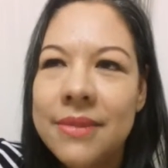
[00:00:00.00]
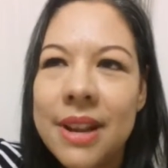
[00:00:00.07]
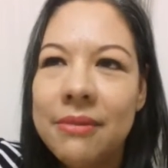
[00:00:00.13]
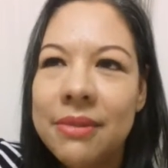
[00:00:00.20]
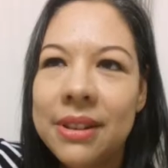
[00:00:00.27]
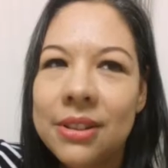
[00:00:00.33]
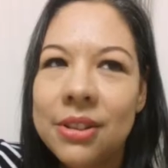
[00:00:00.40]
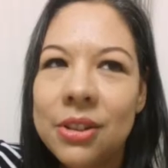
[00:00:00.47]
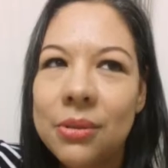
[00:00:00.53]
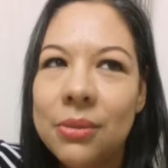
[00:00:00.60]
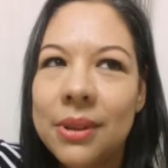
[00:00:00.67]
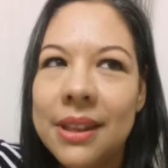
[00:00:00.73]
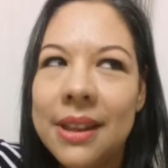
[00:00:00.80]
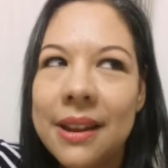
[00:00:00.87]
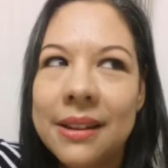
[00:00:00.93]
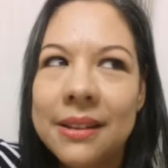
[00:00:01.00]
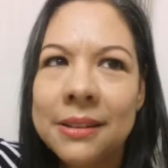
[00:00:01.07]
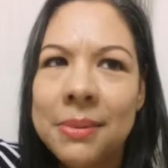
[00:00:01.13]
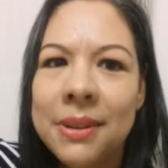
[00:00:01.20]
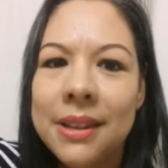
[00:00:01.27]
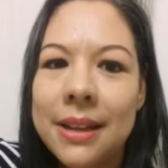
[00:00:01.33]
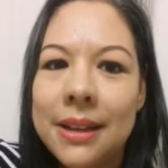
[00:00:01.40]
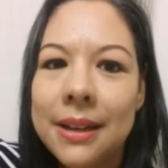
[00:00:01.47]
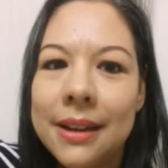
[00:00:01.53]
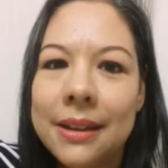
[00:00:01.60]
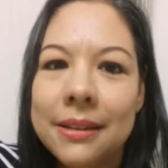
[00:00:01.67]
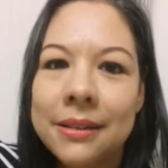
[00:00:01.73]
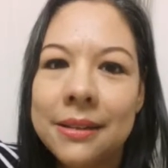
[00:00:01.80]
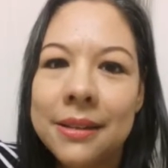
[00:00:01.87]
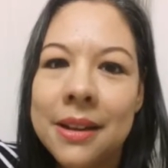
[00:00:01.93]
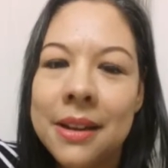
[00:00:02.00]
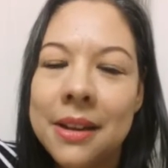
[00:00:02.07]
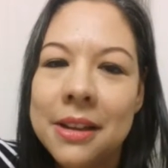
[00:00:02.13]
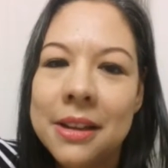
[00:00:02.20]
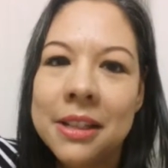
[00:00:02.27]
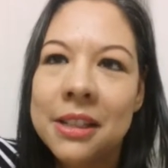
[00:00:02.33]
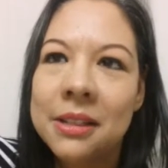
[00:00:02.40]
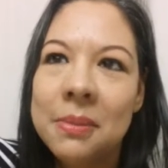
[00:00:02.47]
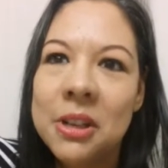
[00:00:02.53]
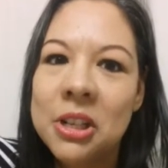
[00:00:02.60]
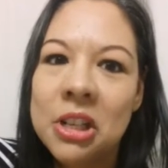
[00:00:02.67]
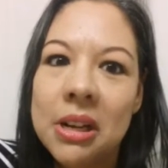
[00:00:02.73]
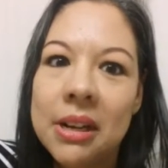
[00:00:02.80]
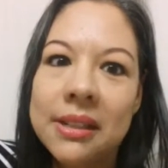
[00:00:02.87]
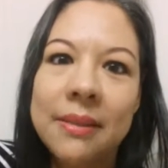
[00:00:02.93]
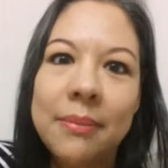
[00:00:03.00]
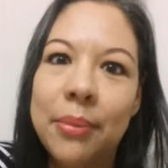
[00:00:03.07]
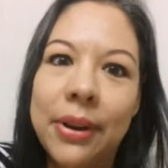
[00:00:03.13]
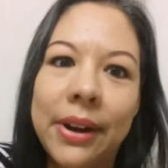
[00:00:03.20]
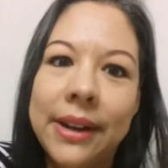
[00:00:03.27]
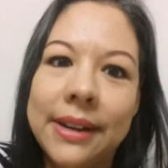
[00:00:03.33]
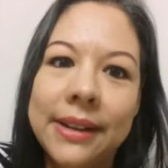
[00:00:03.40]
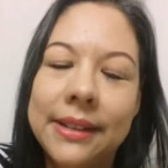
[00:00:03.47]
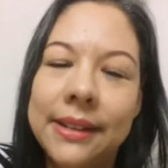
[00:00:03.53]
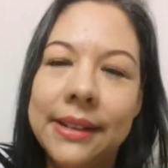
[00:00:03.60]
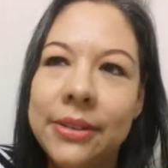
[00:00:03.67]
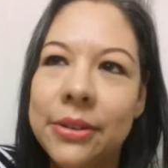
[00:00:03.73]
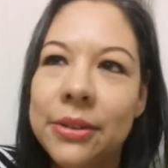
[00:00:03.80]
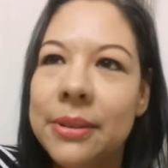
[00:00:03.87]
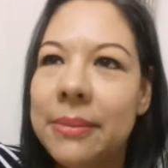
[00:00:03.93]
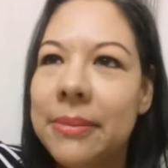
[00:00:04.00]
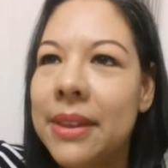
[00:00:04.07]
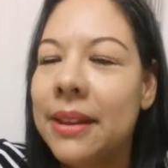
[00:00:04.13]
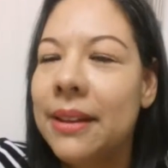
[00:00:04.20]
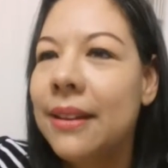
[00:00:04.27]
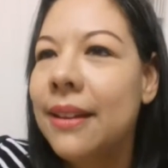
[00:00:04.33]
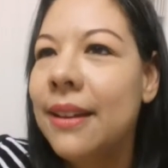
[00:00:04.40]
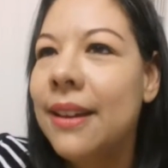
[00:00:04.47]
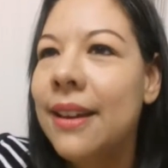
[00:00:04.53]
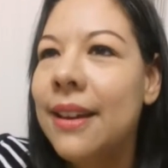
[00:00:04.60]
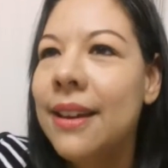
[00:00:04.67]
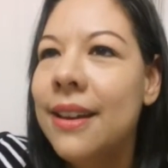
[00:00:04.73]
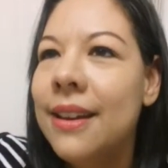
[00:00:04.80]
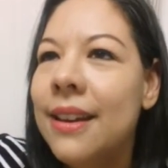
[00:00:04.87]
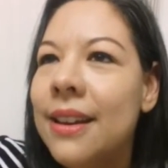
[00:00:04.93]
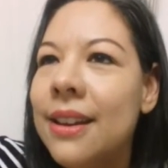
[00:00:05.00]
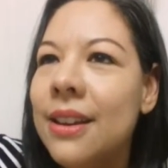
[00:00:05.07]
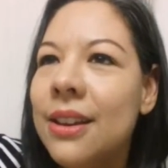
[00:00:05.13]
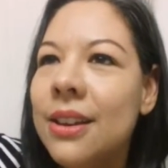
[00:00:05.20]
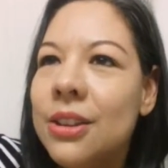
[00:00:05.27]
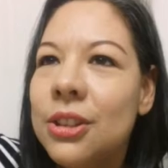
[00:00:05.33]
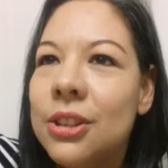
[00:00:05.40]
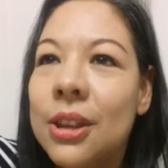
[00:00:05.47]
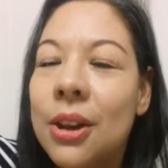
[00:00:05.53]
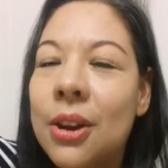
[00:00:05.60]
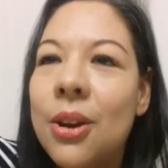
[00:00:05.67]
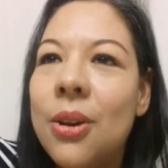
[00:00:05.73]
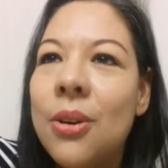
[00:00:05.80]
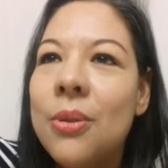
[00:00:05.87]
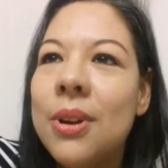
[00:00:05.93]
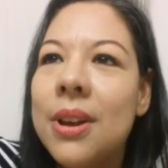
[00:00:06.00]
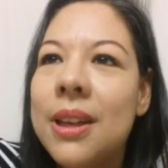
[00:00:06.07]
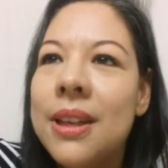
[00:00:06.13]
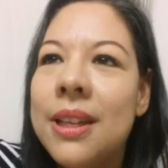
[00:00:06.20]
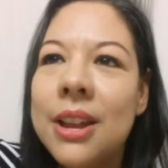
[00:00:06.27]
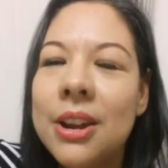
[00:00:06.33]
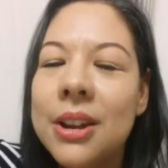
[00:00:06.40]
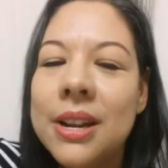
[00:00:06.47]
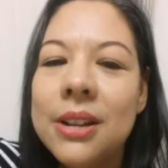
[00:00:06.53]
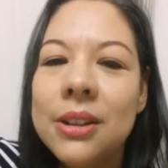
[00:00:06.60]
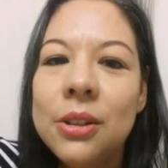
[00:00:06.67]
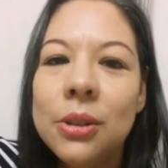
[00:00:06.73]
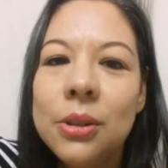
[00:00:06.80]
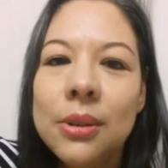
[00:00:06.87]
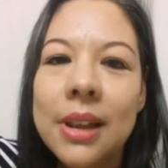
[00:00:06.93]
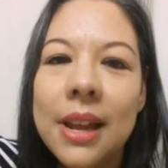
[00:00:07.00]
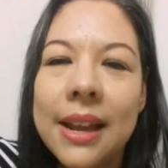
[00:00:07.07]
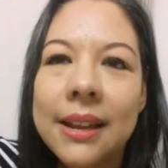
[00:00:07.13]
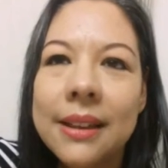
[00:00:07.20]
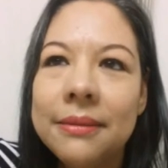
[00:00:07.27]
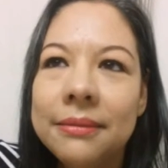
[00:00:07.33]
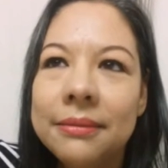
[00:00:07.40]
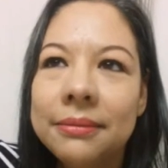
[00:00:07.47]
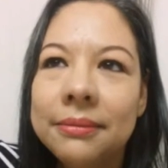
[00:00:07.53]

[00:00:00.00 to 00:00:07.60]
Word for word: not really sure what that is, but they like specialize in pregnancies or something. So they're gonna do like